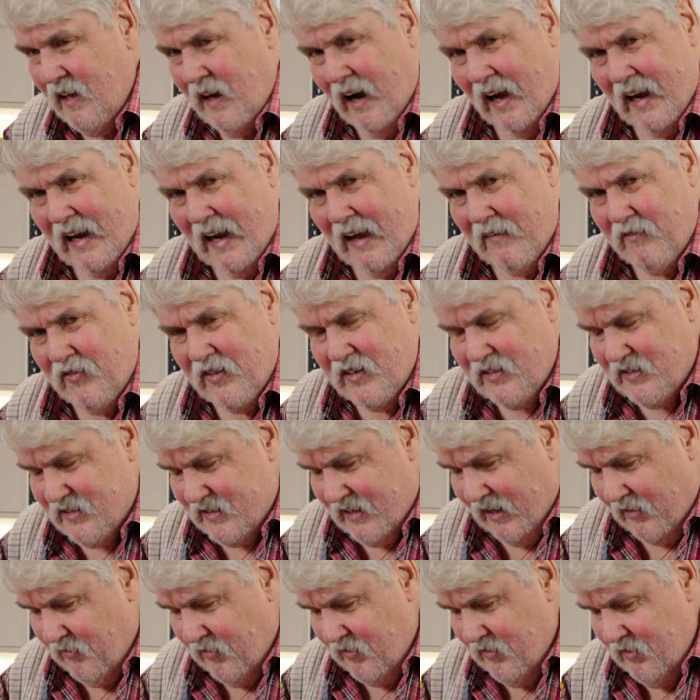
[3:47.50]
I love this
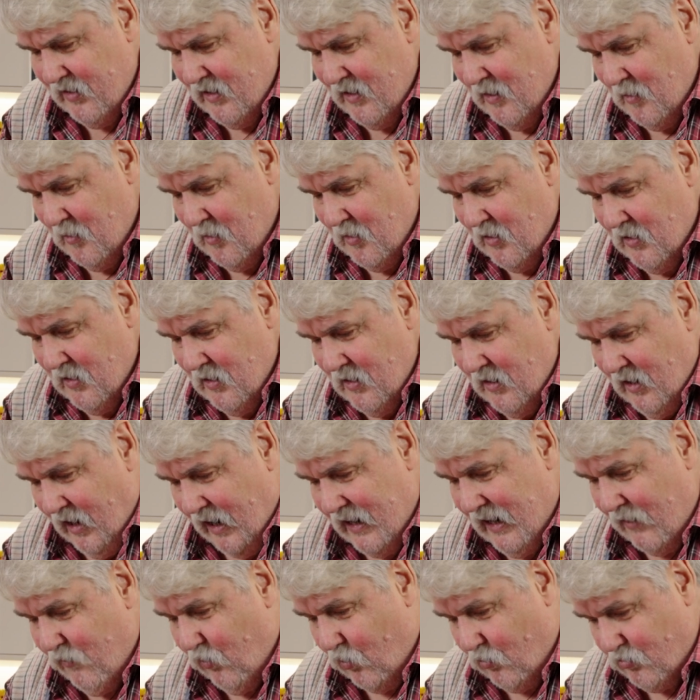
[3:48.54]
stuff. I
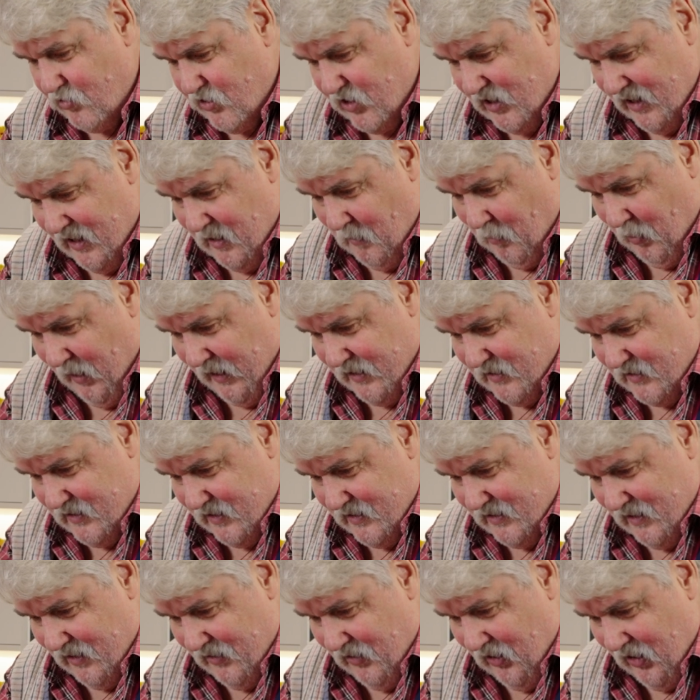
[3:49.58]
love all chili
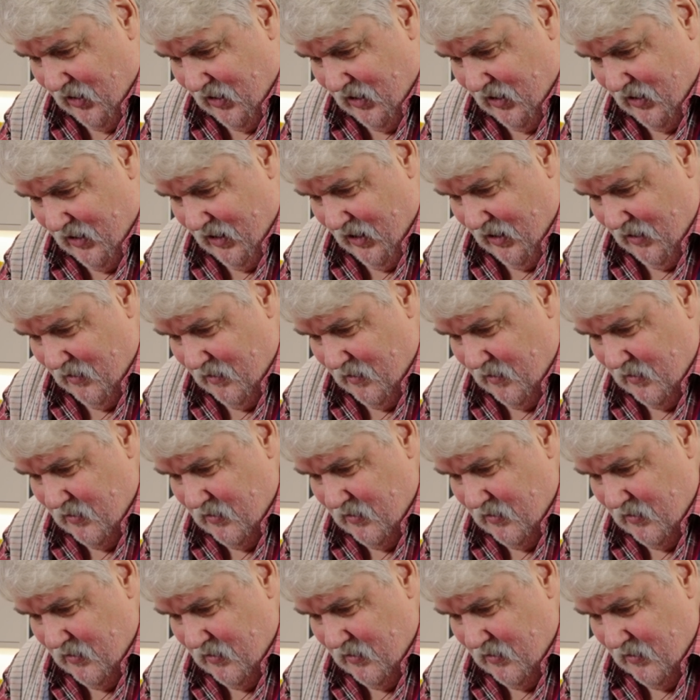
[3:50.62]
pastes, I think you know.